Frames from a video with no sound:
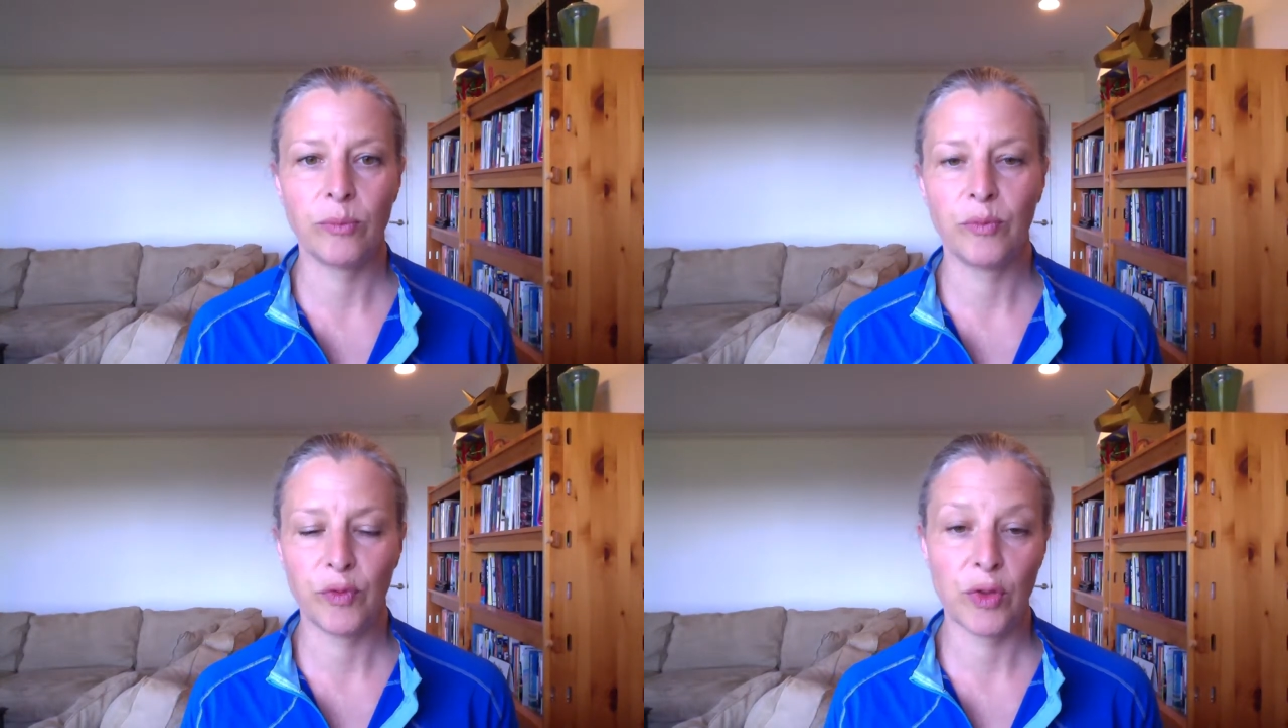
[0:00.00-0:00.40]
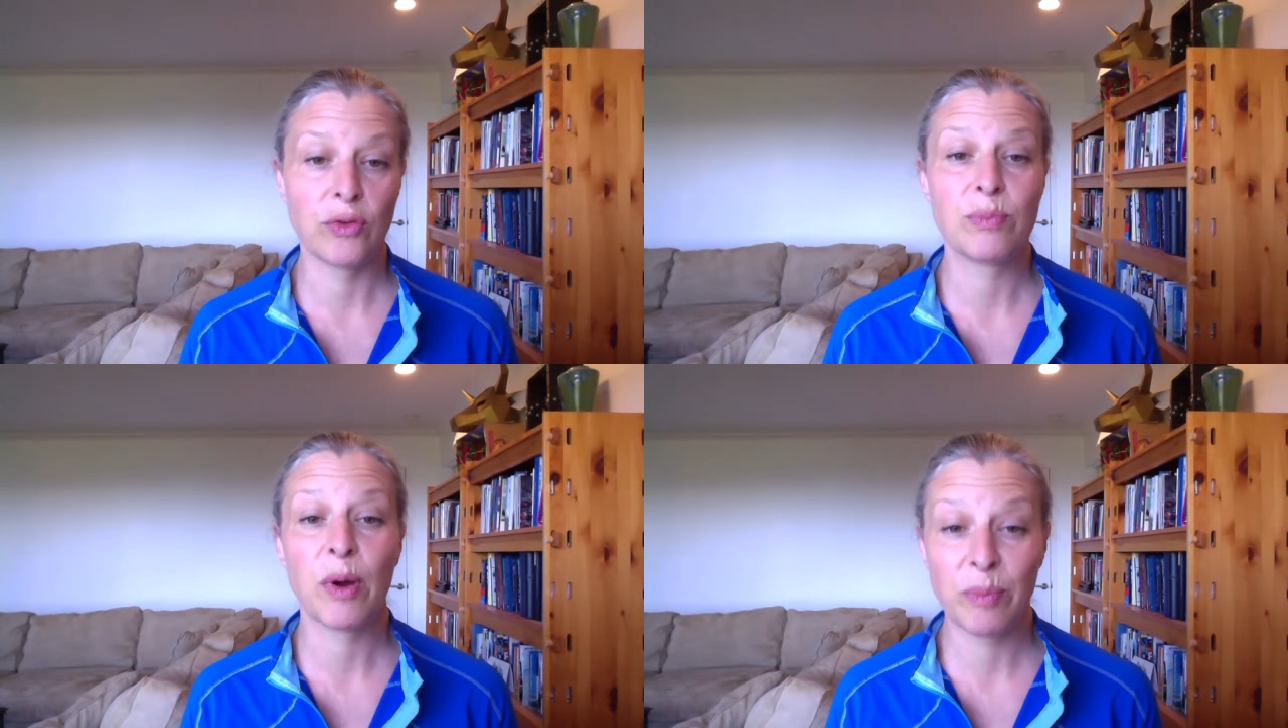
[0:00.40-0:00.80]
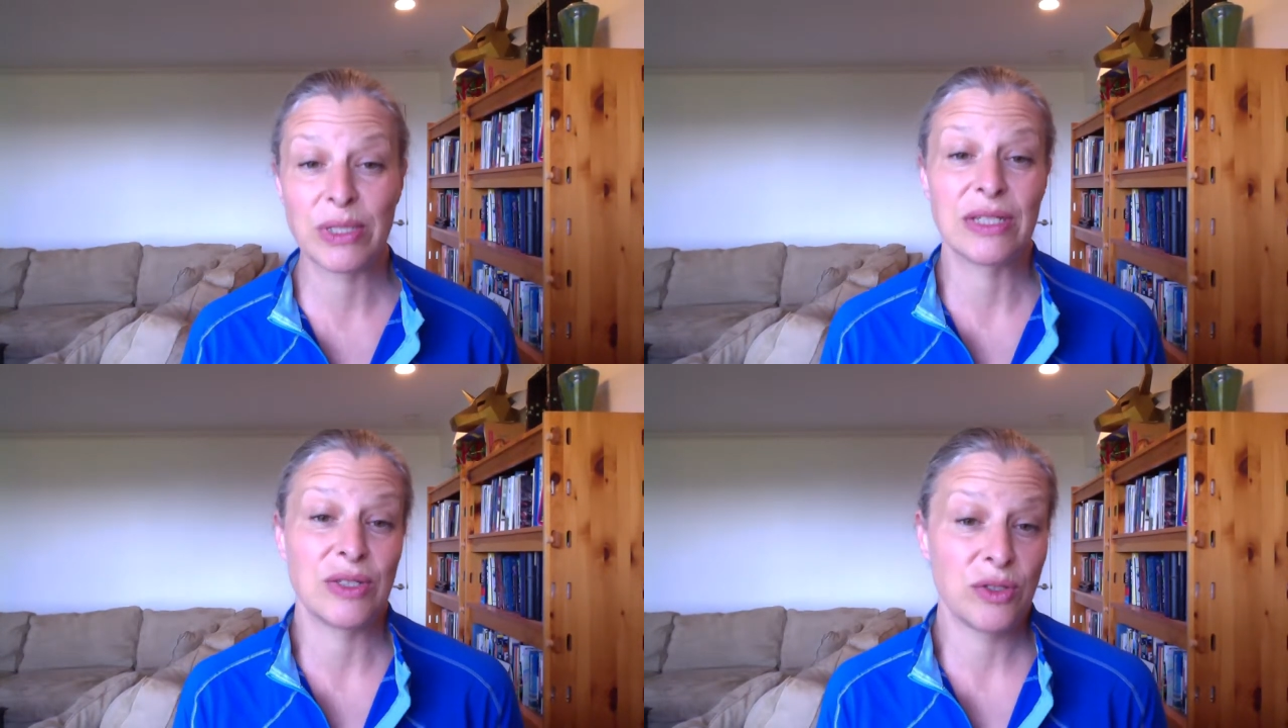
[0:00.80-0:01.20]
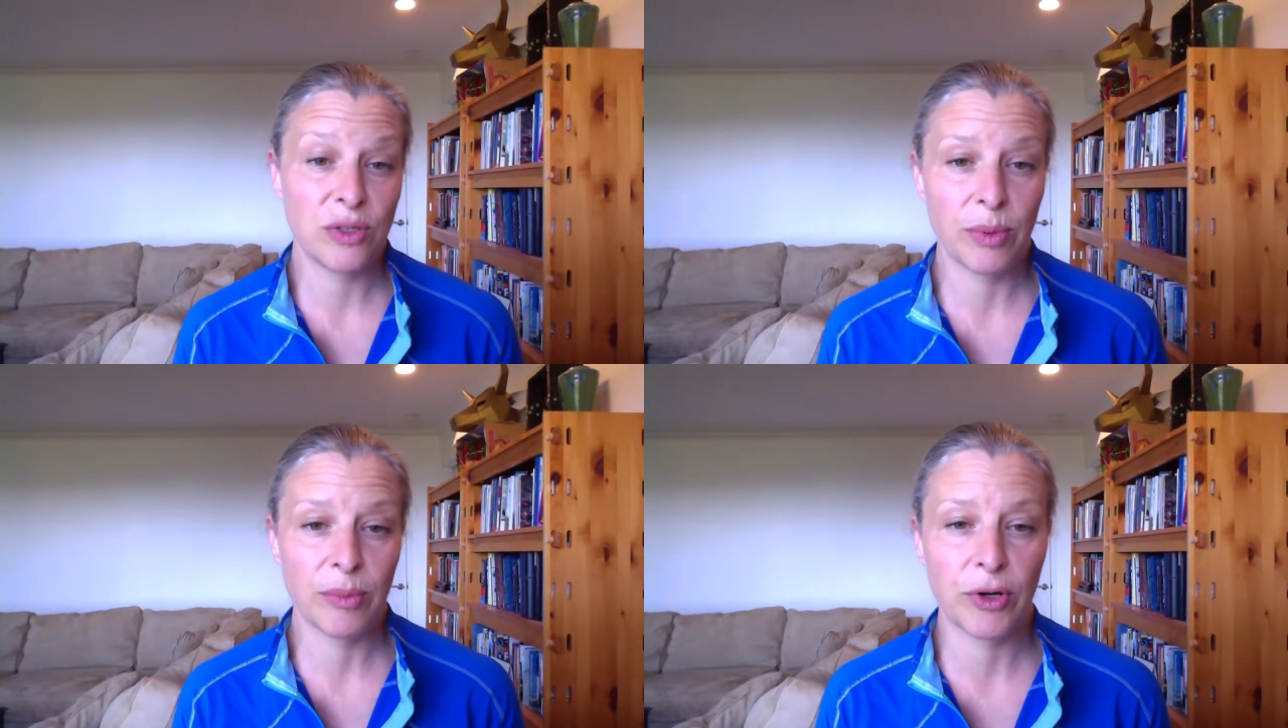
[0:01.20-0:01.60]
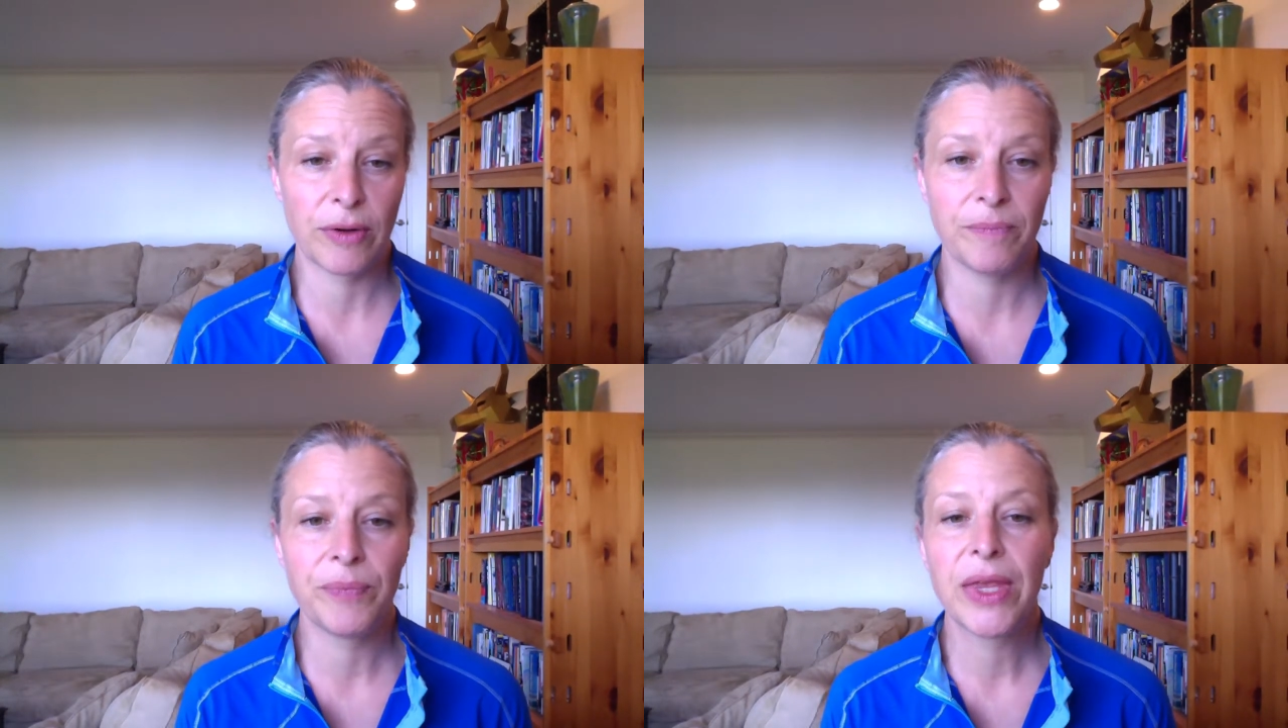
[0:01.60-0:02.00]
for those purposes, super
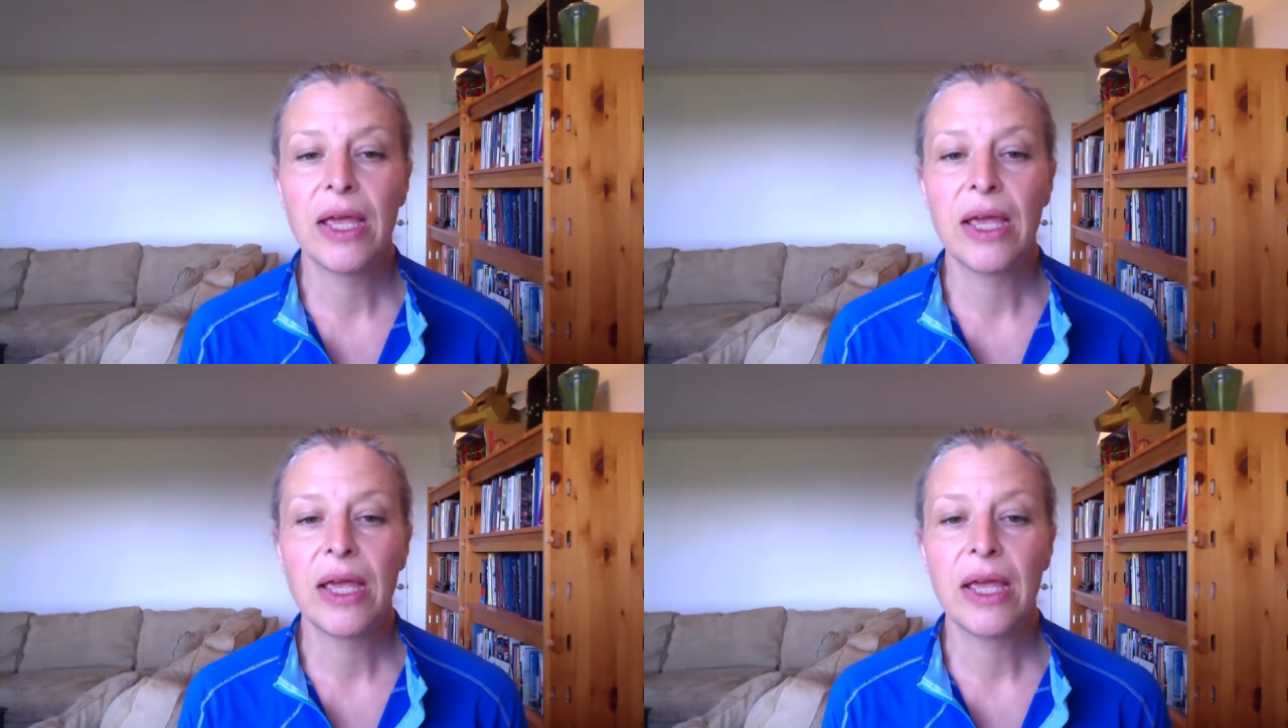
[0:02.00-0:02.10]
important.